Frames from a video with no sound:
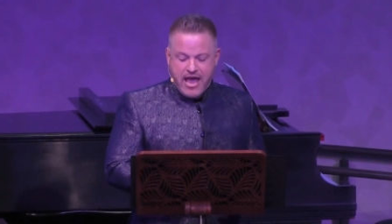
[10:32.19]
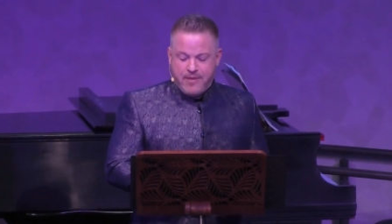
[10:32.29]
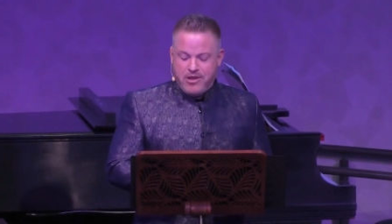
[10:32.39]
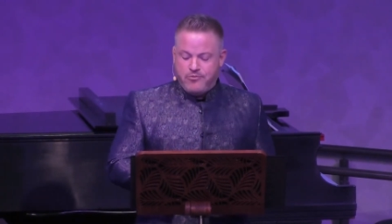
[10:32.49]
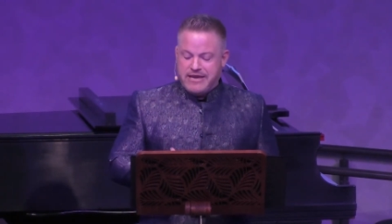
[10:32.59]
I
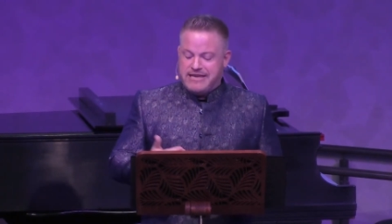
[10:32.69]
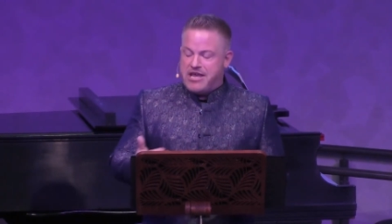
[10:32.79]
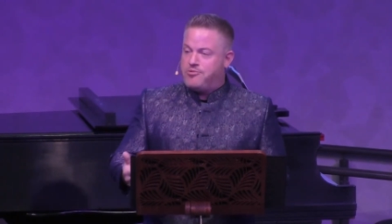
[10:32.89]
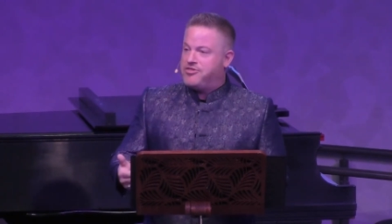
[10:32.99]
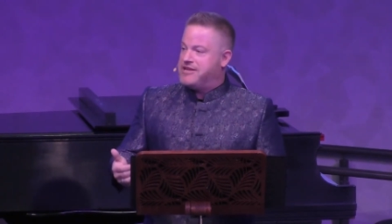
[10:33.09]
mean, we
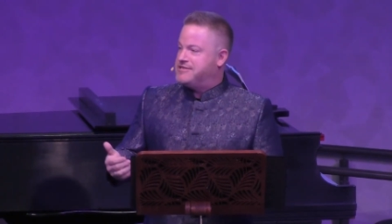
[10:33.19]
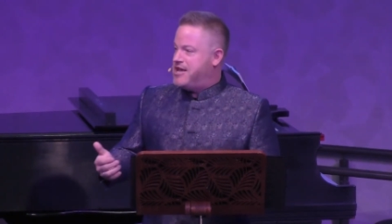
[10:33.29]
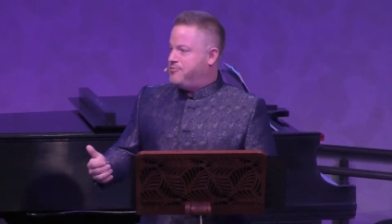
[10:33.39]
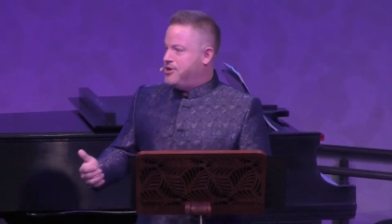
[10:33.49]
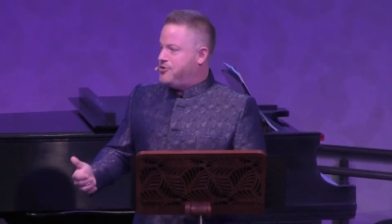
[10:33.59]
did what they
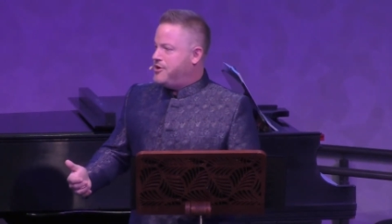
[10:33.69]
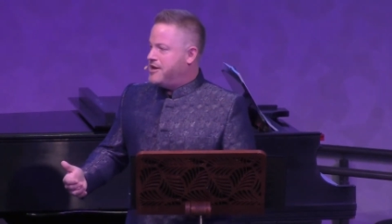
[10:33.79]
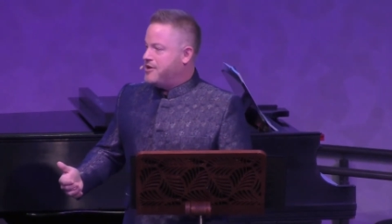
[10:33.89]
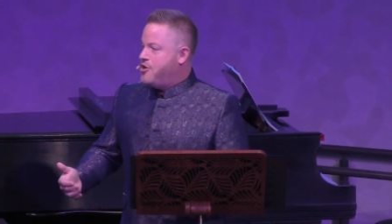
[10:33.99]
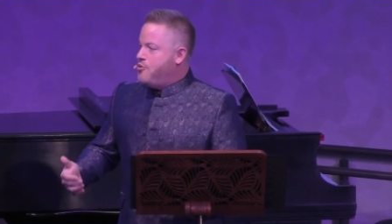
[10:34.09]
said we
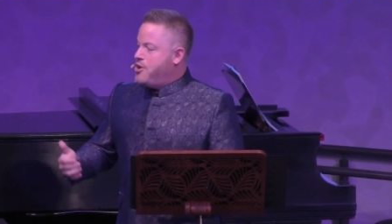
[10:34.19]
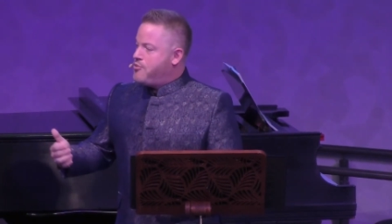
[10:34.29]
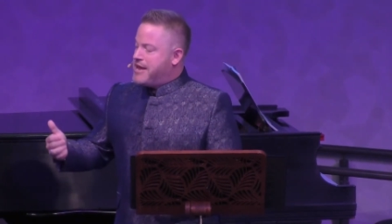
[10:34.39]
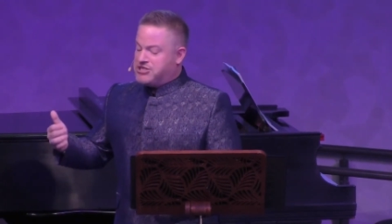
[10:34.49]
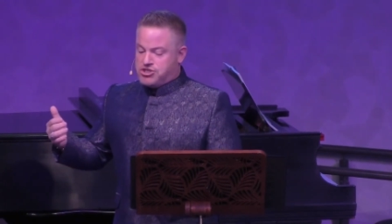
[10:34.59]
couldn't. We
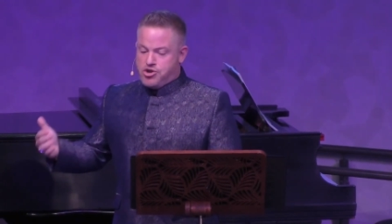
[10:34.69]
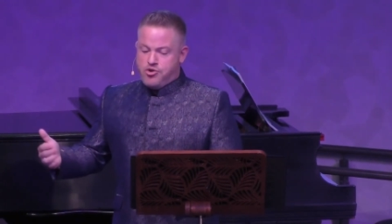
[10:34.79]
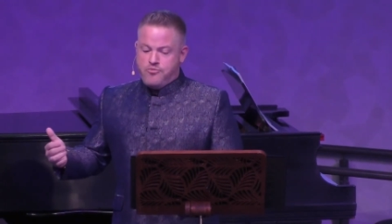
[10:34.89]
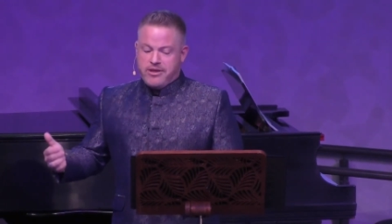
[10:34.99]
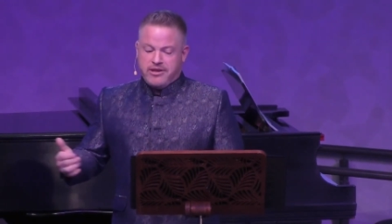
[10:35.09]
raised
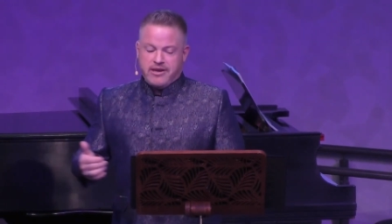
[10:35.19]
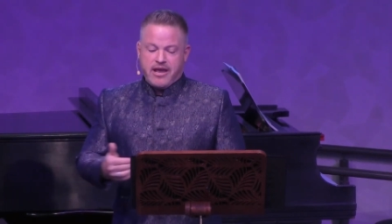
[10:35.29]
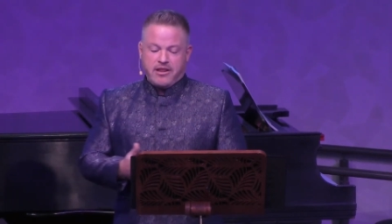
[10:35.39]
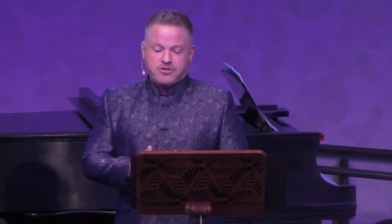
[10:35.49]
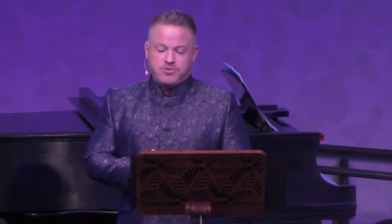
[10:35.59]
$2 million
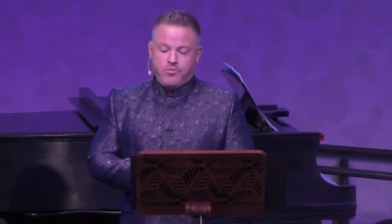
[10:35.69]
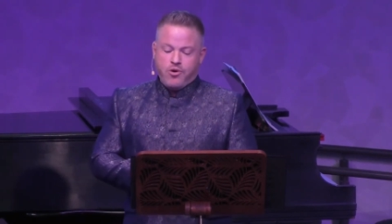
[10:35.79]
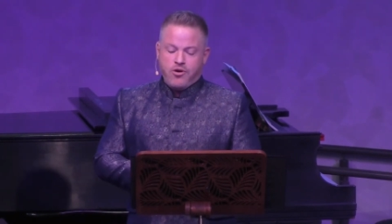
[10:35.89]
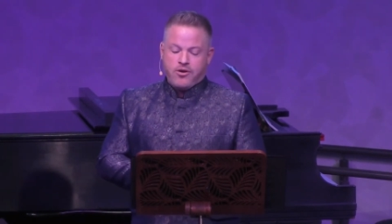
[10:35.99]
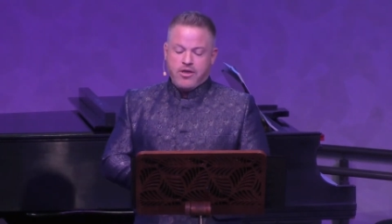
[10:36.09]

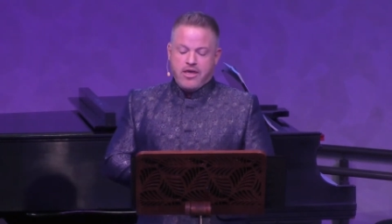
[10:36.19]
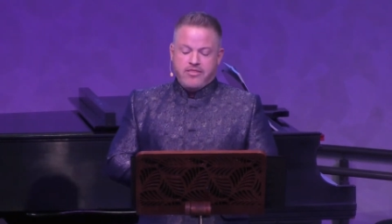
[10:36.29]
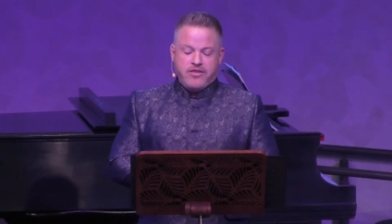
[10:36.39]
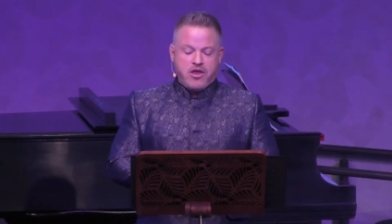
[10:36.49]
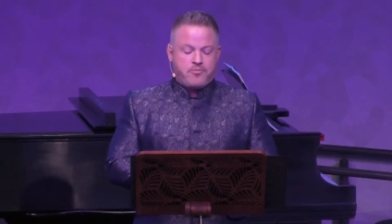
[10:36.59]
more
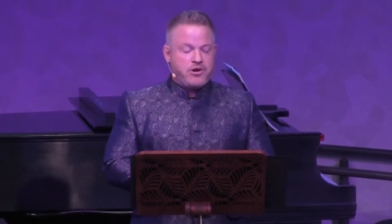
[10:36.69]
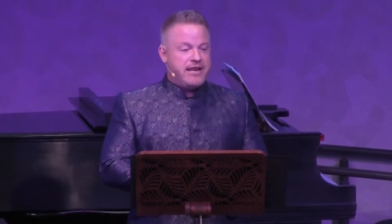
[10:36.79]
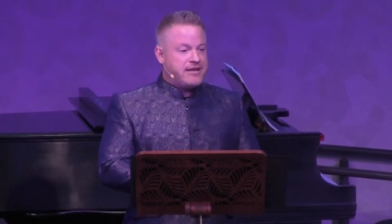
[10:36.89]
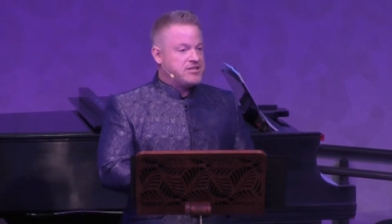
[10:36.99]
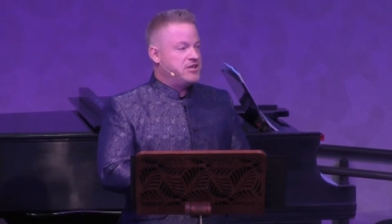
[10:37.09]
than their
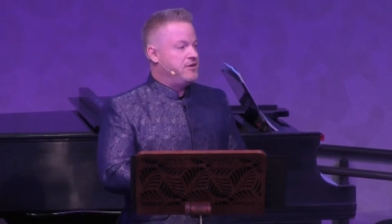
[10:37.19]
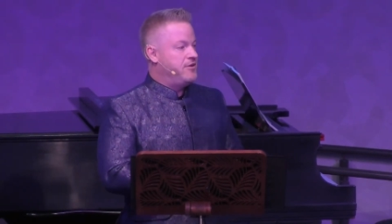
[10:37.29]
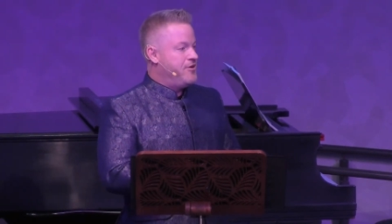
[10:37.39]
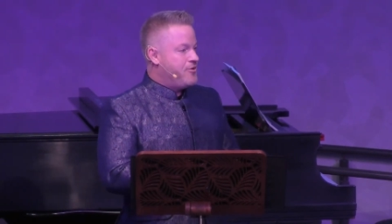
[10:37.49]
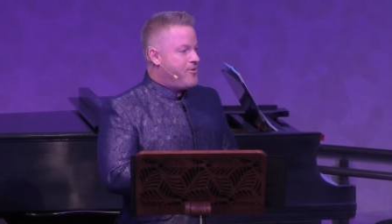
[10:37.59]
prediction.
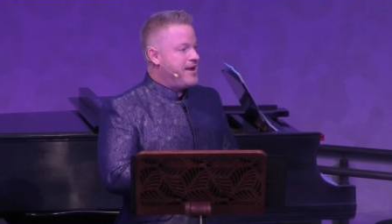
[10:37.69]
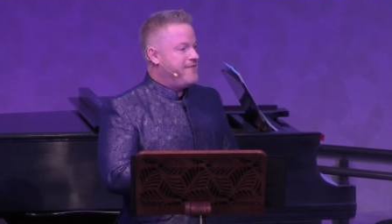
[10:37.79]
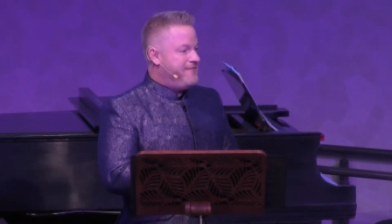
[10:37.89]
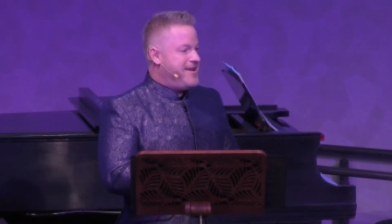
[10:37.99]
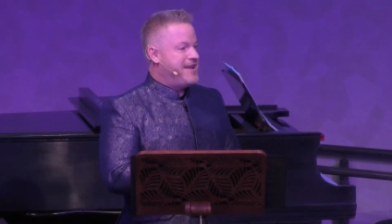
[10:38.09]
Quite
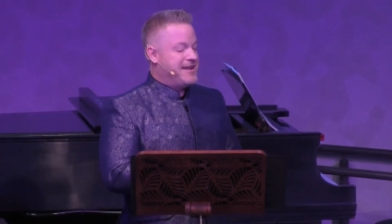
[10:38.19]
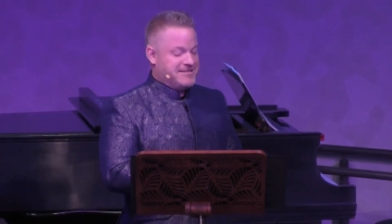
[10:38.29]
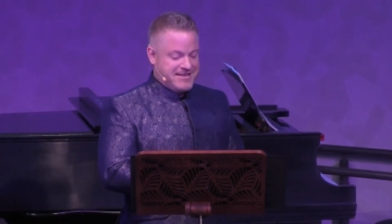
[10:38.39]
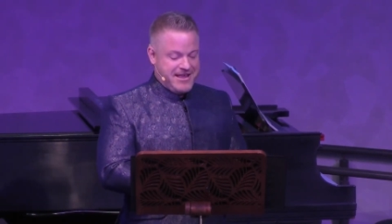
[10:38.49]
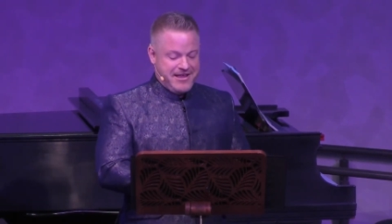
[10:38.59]
a feat, I'd
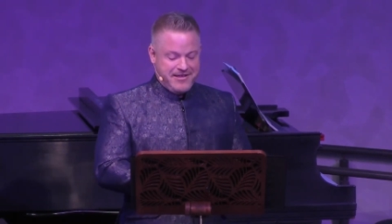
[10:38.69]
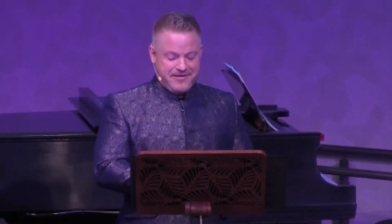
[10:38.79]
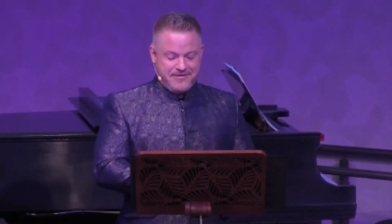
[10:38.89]
say.